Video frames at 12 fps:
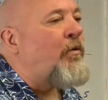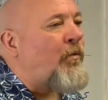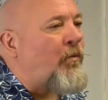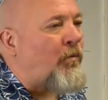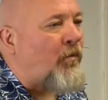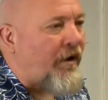
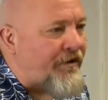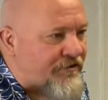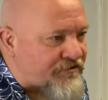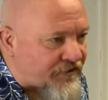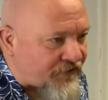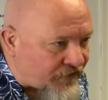what did
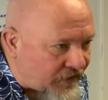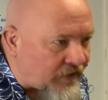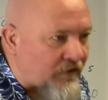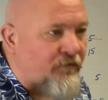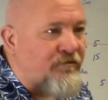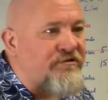you think
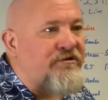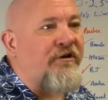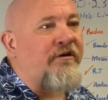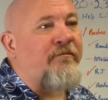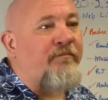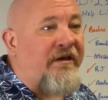it was
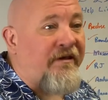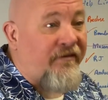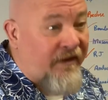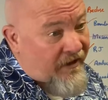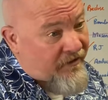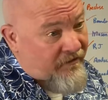going to be
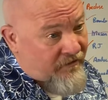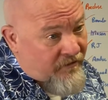then?